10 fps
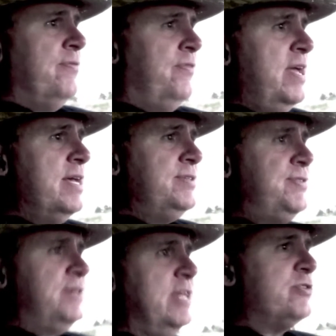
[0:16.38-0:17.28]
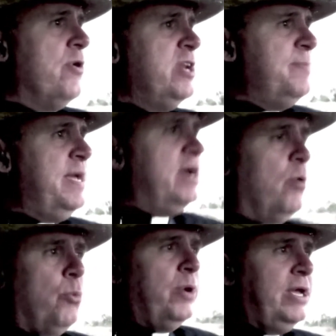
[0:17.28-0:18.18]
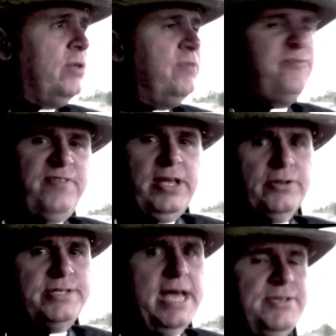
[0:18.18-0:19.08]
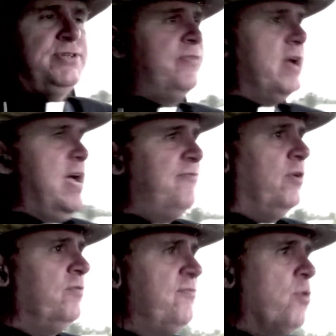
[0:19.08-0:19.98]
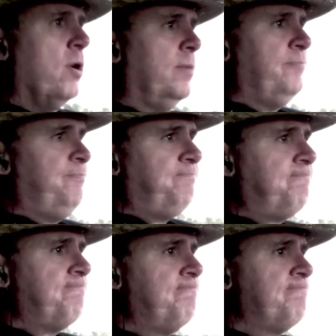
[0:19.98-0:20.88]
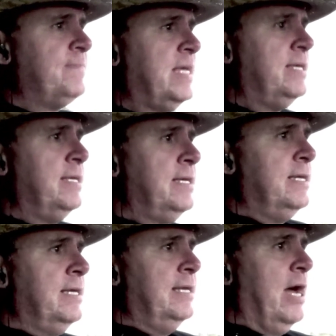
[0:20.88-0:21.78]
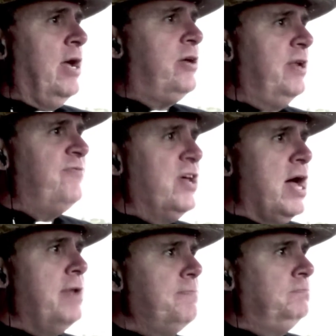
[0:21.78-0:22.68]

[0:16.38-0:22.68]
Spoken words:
This is going to be a real field test of the iPhone 4. Now, I could have done